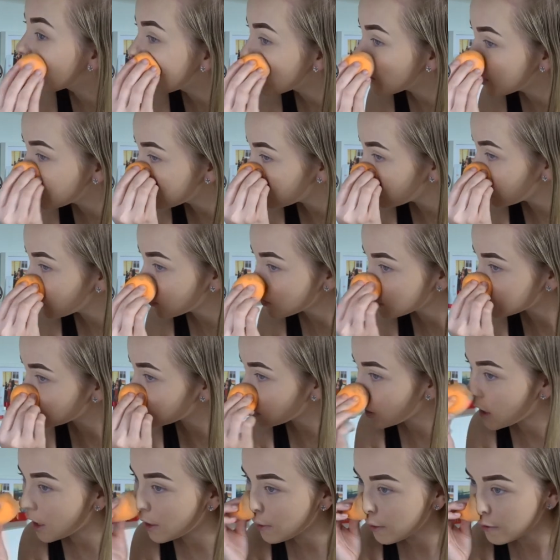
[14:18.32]
want to do.
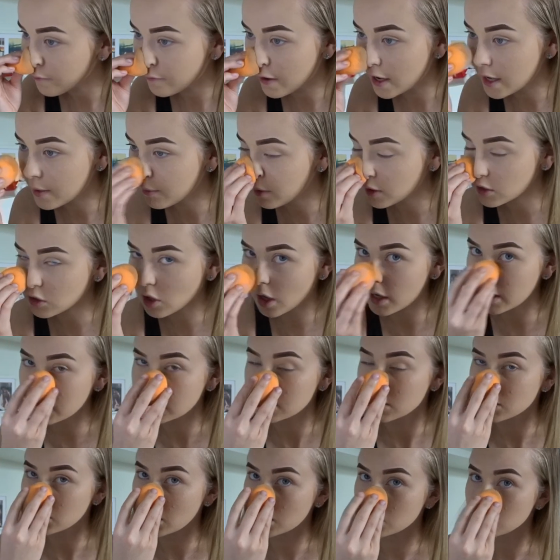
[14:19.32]
So if anyone's got
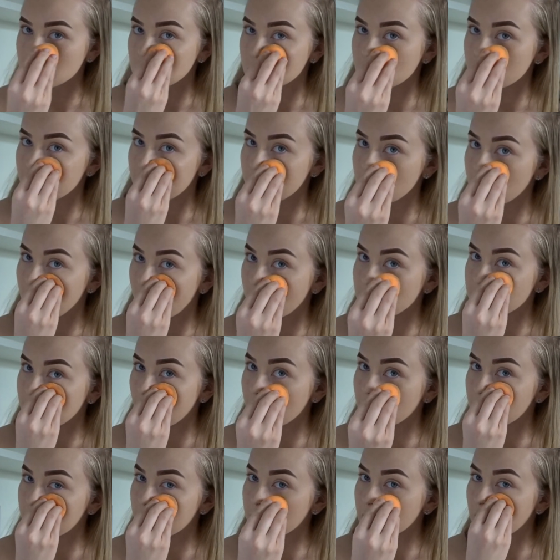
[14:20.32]
any suggestions of videos
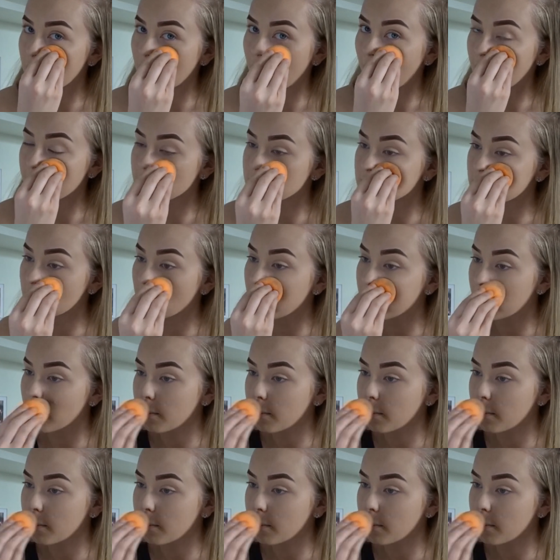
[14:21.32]
that they would like to see,